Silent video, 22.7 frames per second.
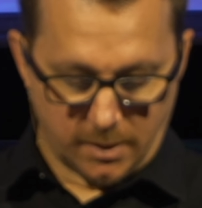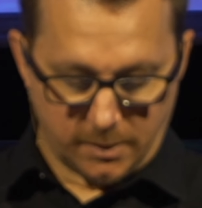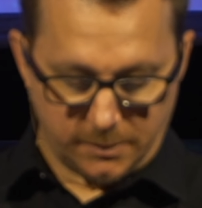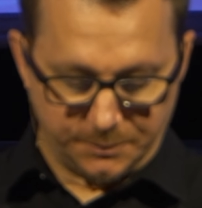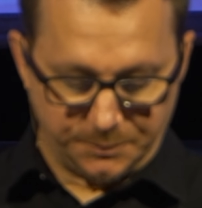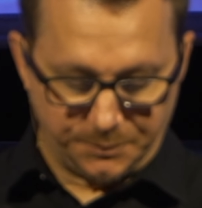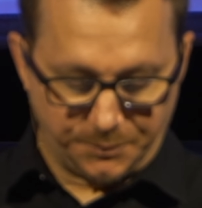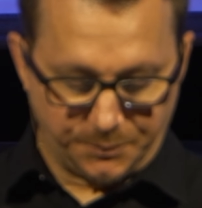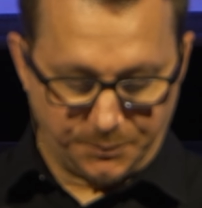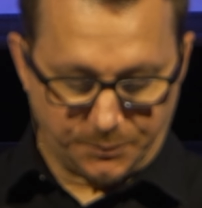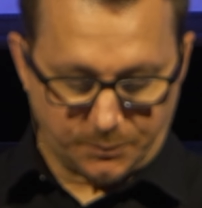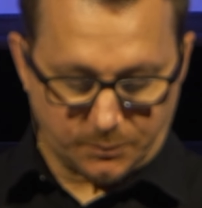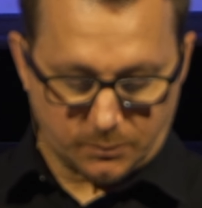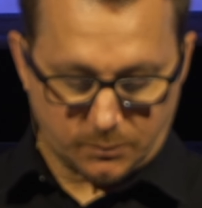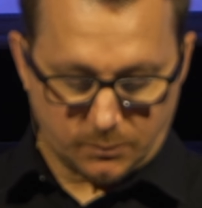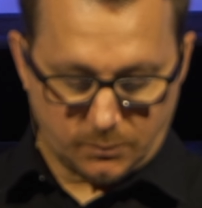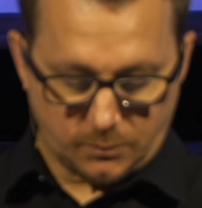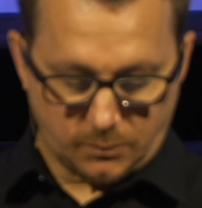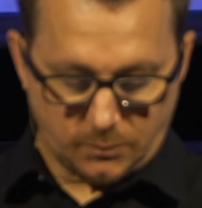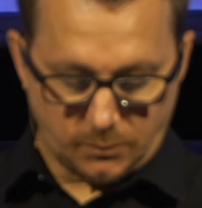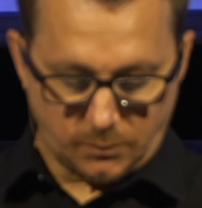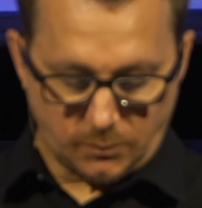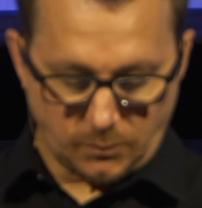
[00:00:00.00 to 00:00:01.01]

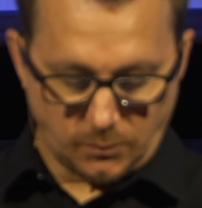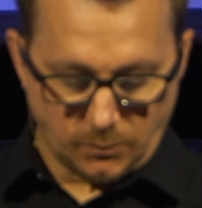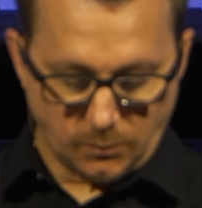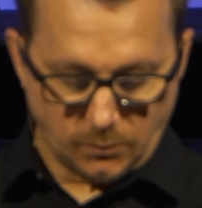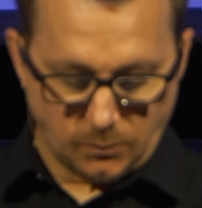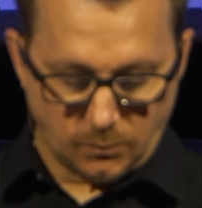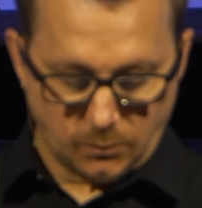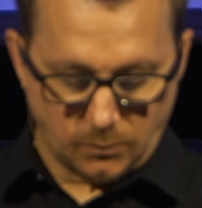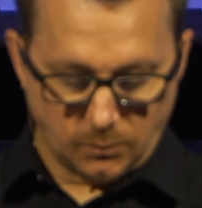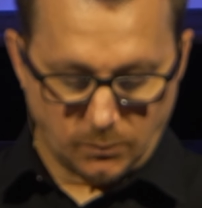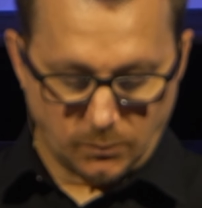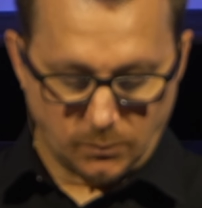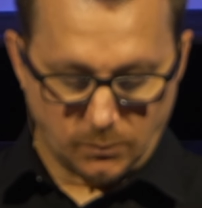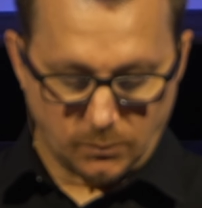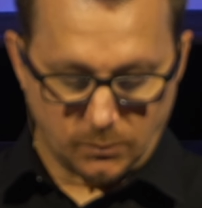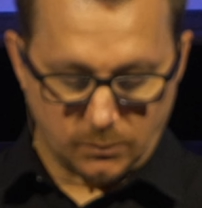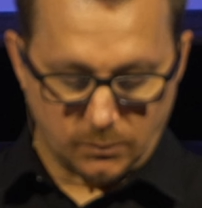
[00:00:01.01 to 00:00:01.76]
Nobody speaks.